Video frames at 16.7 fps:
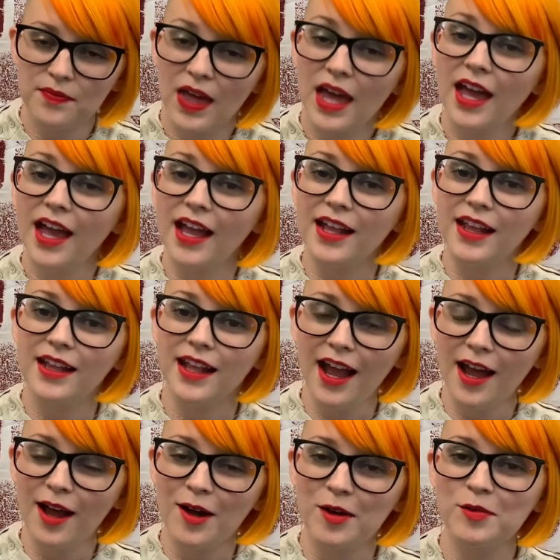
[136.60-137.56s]
And
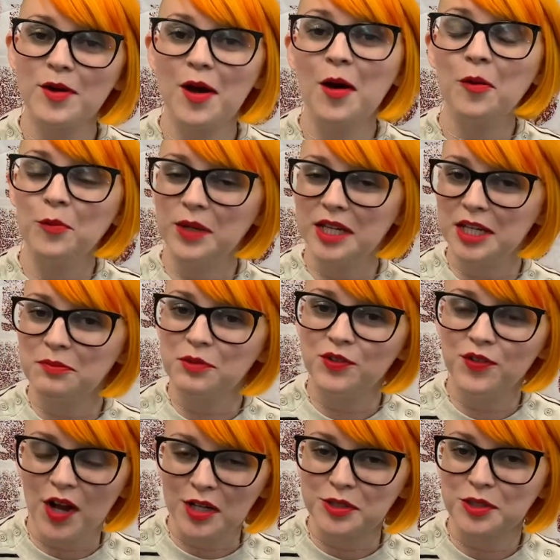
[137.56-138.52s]
now we can move
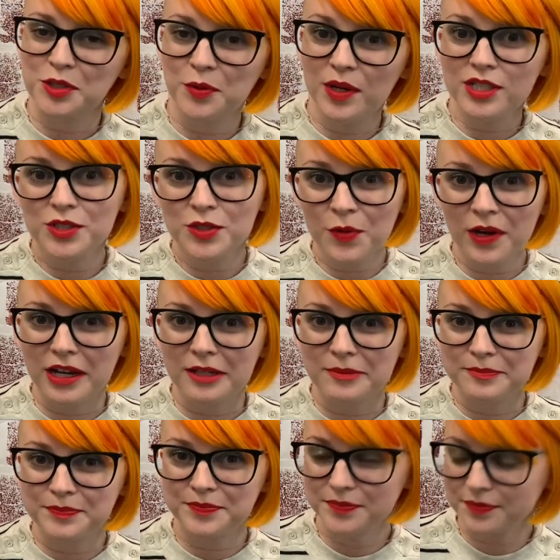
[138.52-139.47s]
on to our story.
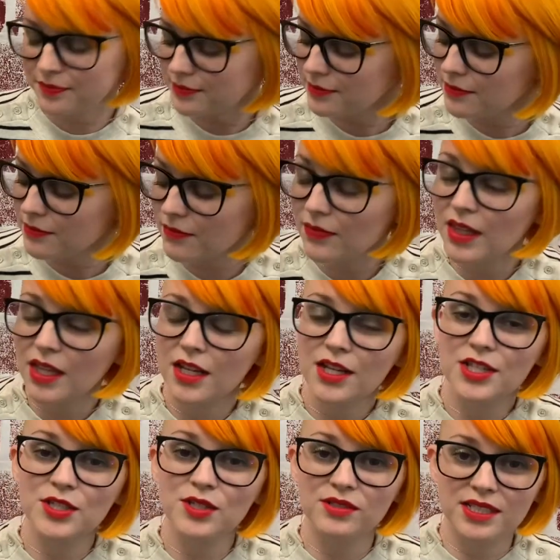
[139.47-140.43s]

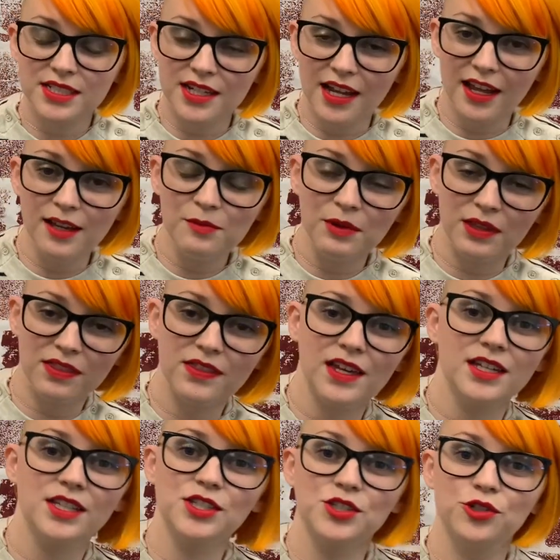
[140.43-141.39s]
So today, with thanks
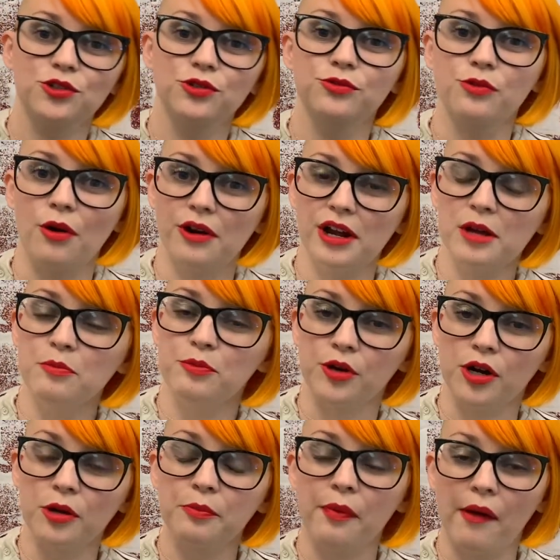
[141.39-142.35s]
to Roaring Brook
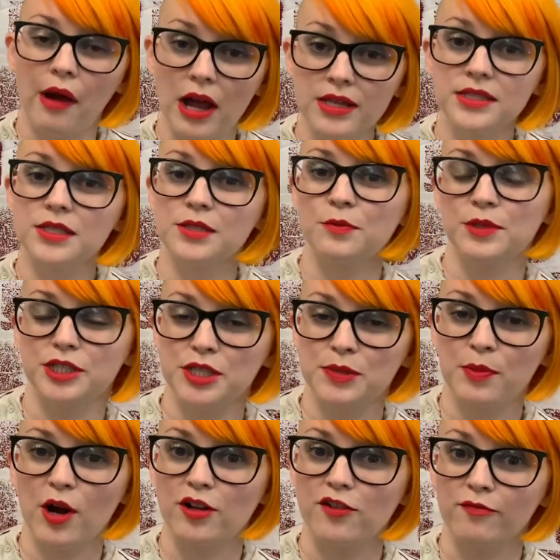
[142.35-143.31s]
Press, which is
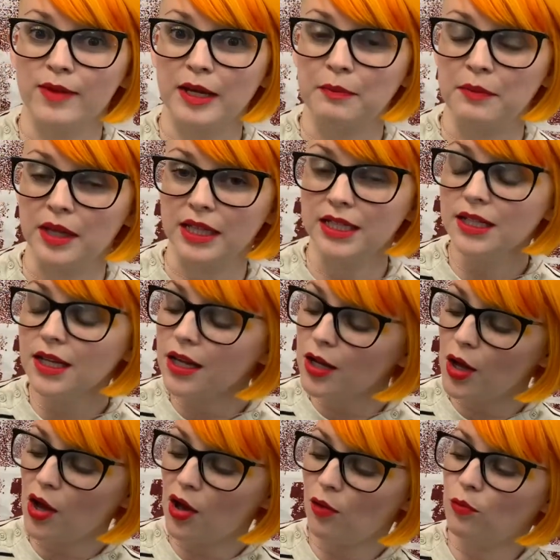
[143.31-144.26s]
part of Macmillan,
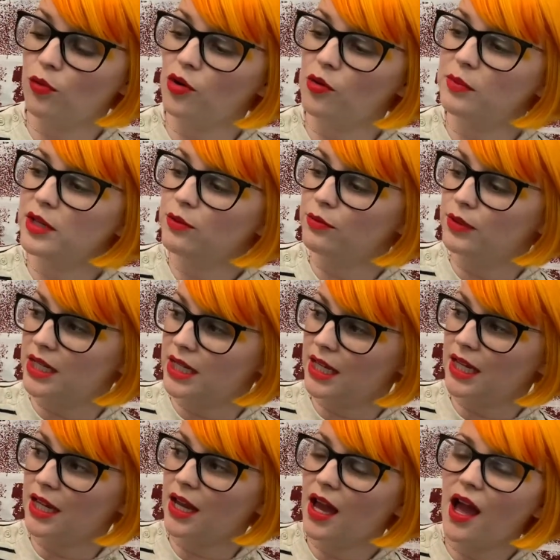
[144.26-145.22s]
we'll be
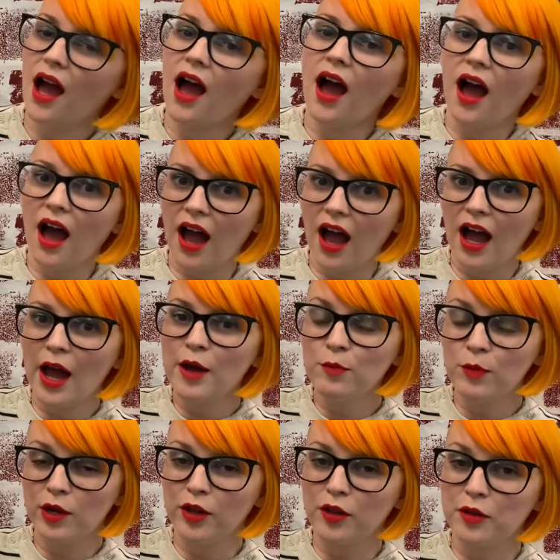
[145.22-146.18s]
reading I
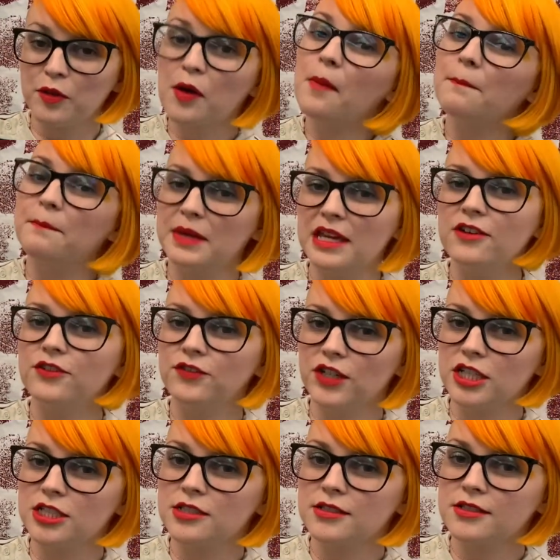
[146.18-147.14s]
Will Be
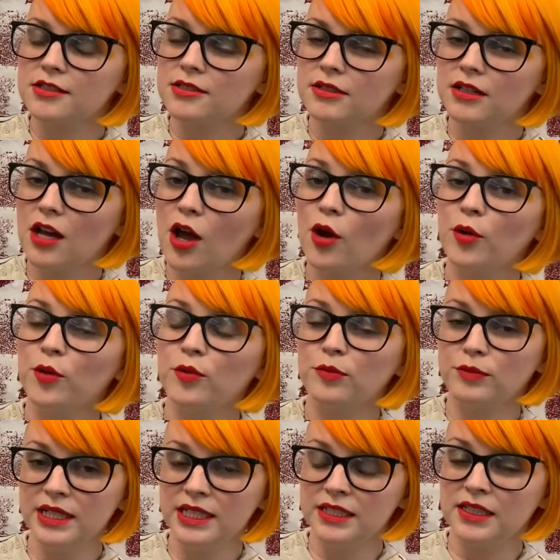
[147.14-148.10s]
Fierce,
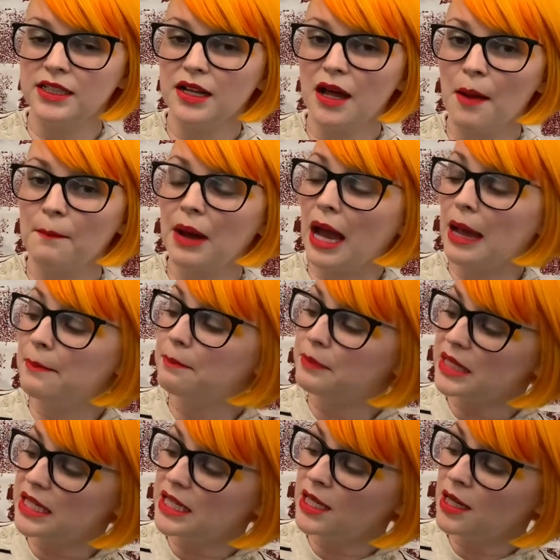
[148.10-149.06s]
written by Bea